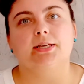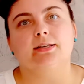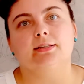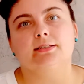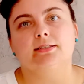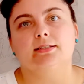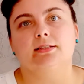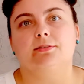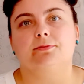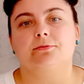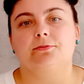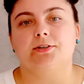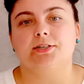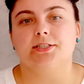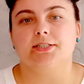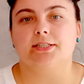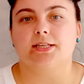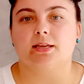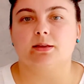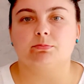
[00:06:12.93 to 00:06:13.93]
Because in the
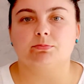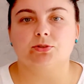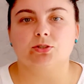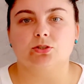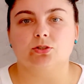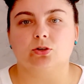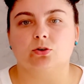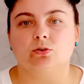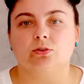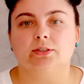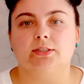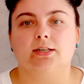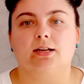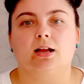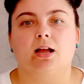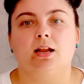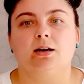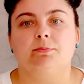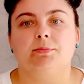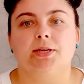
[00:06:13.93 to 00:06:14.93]
first episode, the
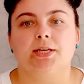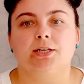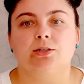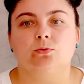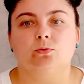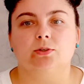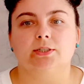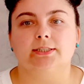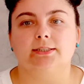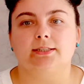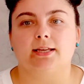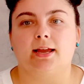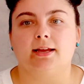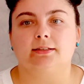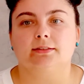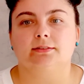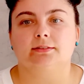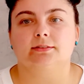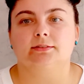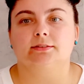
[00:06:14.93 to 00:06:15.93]
gunman who
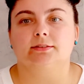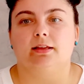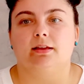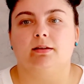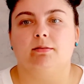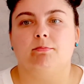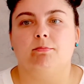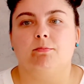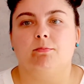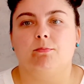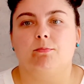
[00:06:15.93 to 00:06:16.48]
attacked them